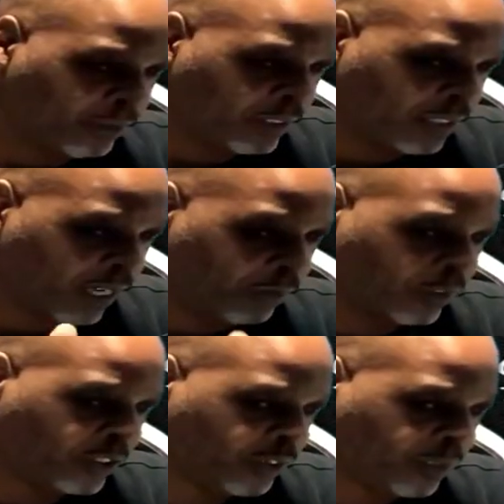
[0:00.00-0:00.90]
want
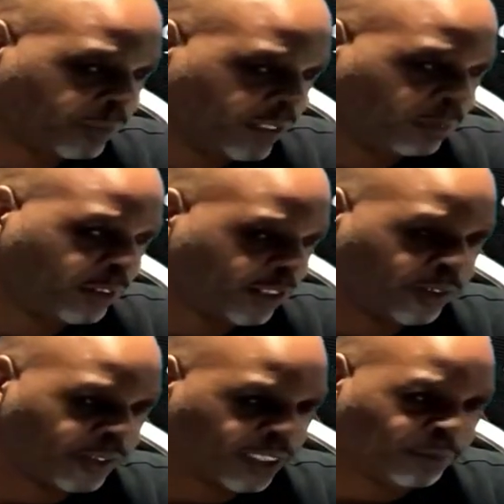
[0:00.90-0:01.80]
a straight up cinnamon
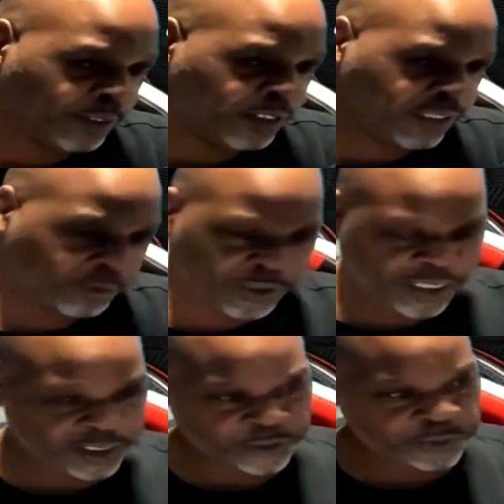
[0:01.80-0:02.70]
tall camera look, really
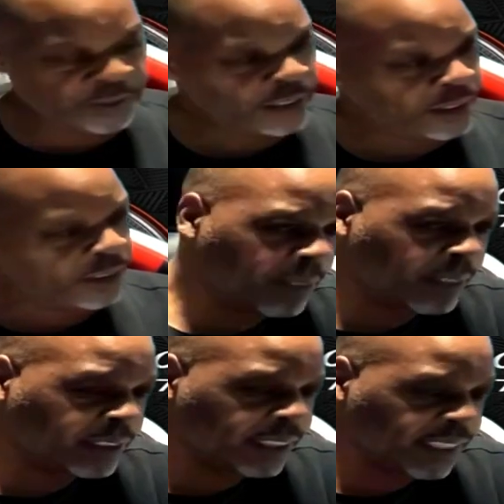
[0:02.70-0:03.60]
I do.
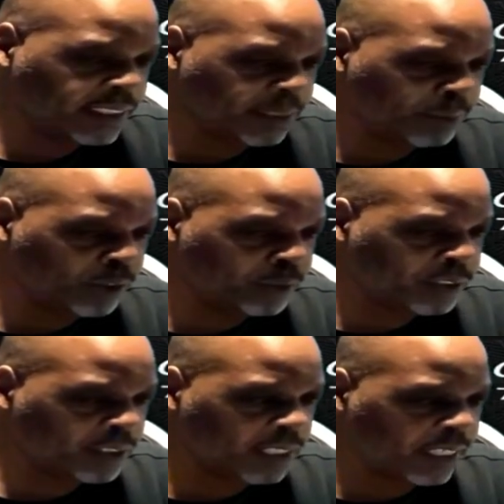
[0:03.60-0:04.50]
The lens I'm
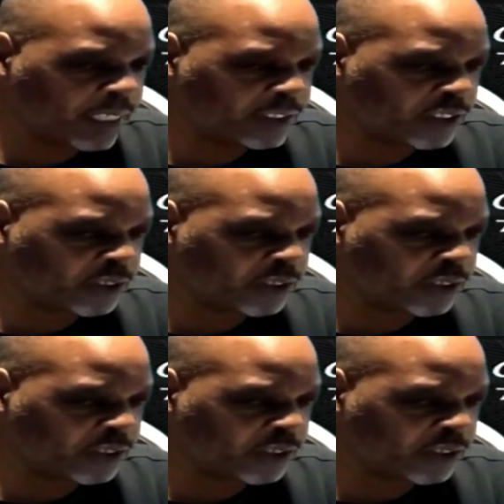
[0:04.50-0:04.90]
using is a